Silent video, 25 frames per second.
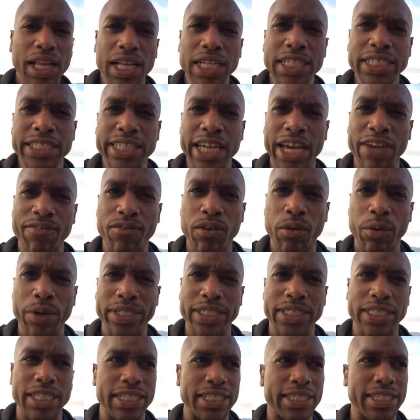Say, for
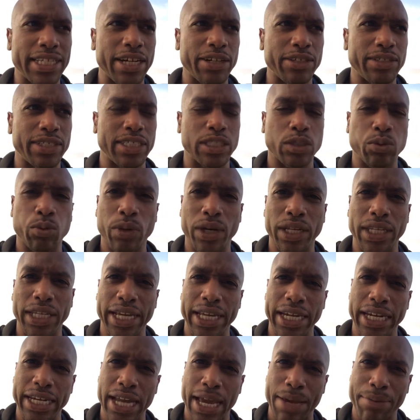instance, there's this one
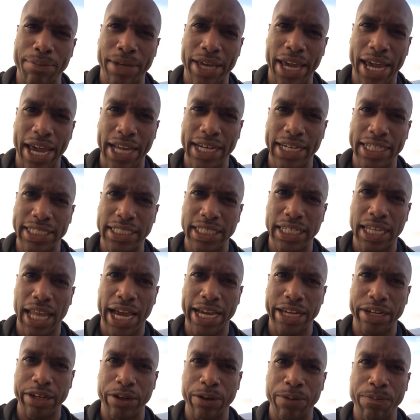lady named Candace
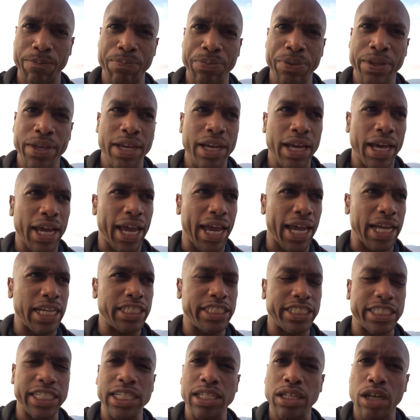Leitner, and
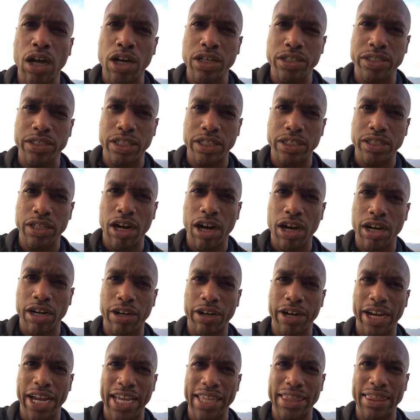she lost a
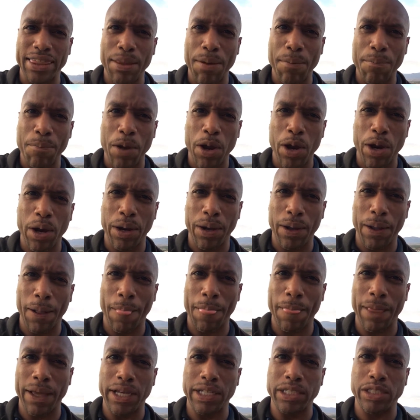daughter
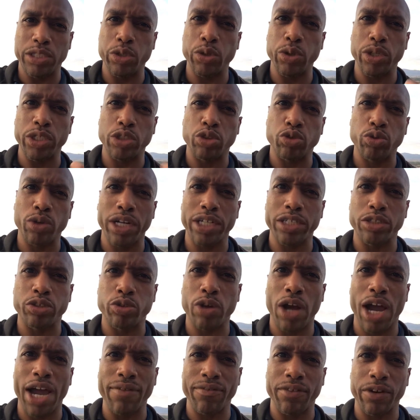to a drunk
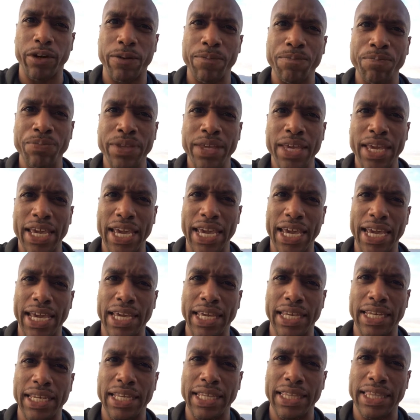driver
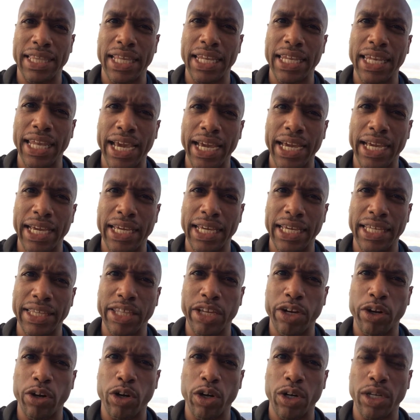in
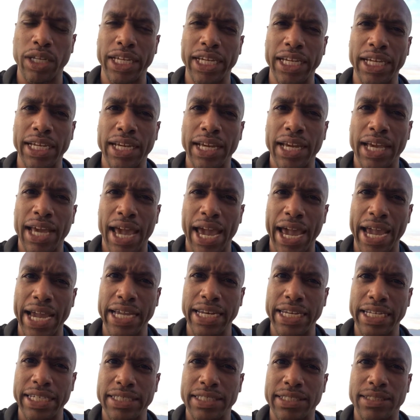the early
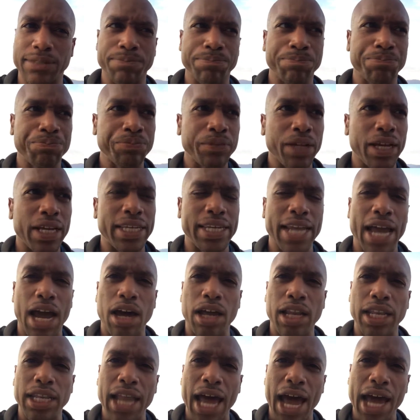80s.
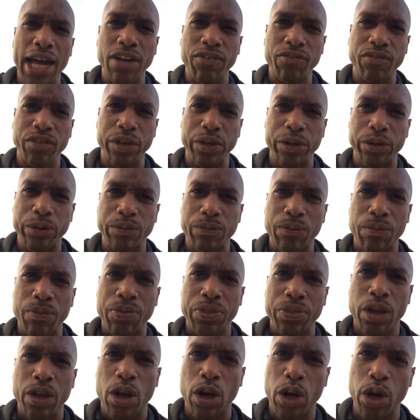Now, a lot of you
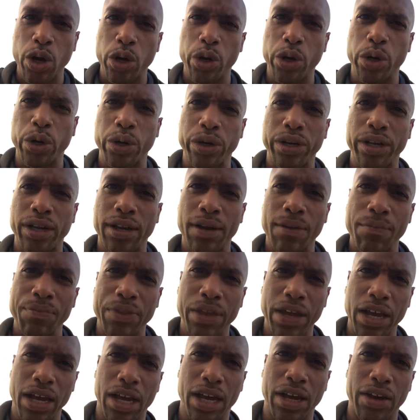heard
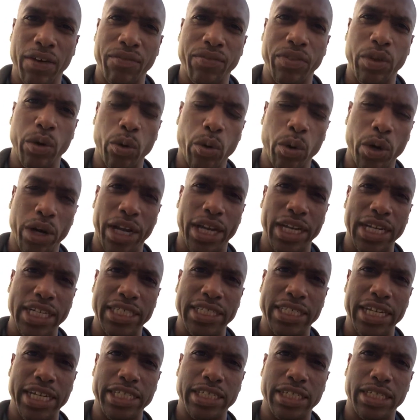of the
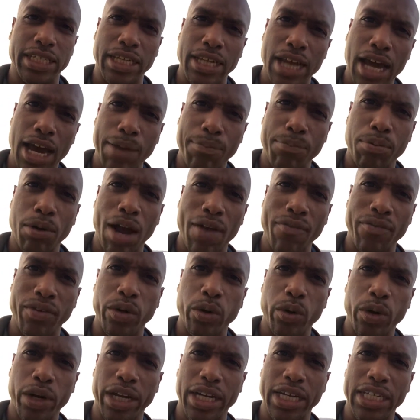organization, the nonprofit
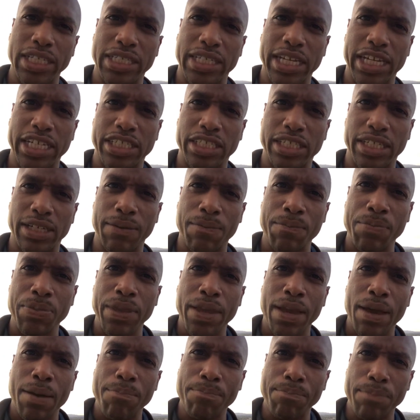organization,
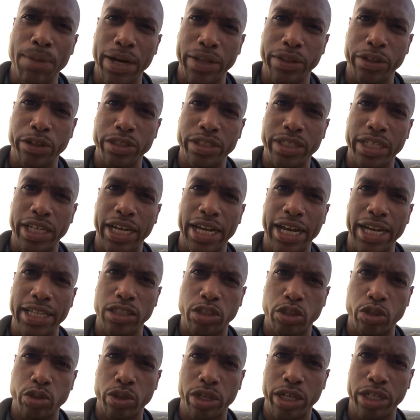Mothers
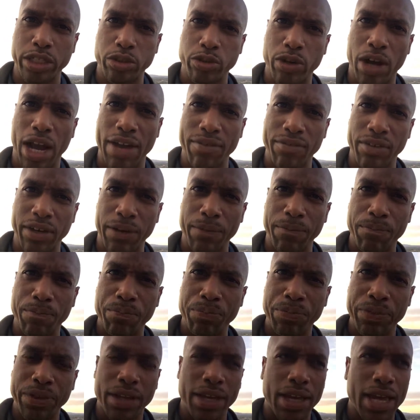Against Drunk Driving.
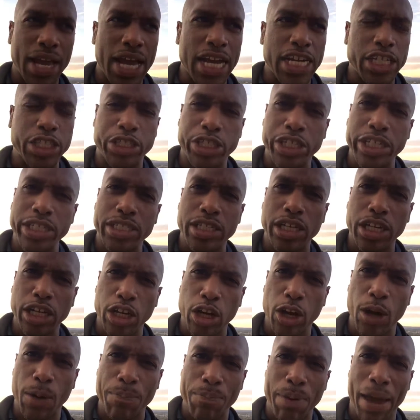She
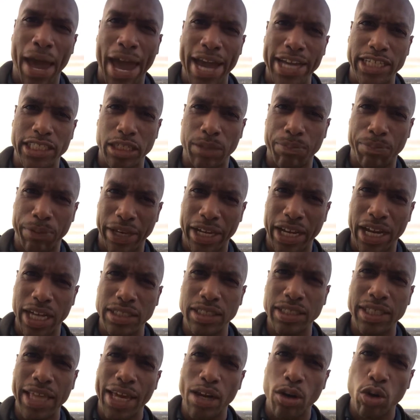took her passion,
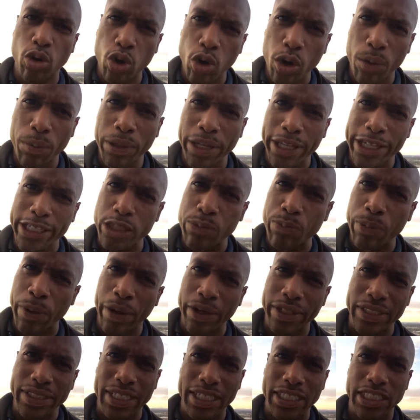because of that horrible
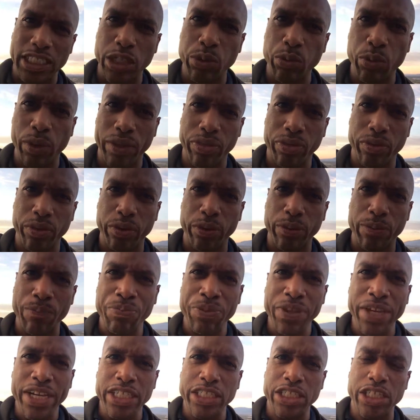experience that she went through.
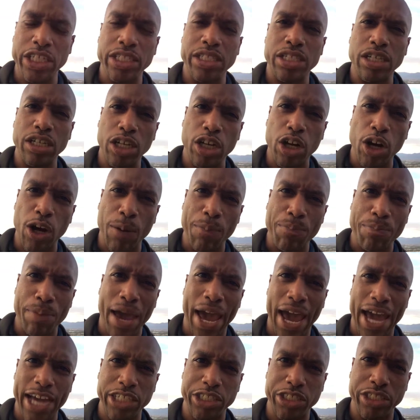She took her
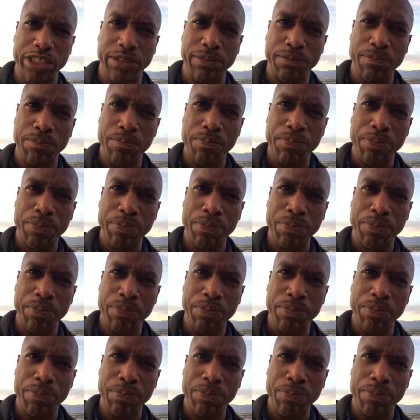passion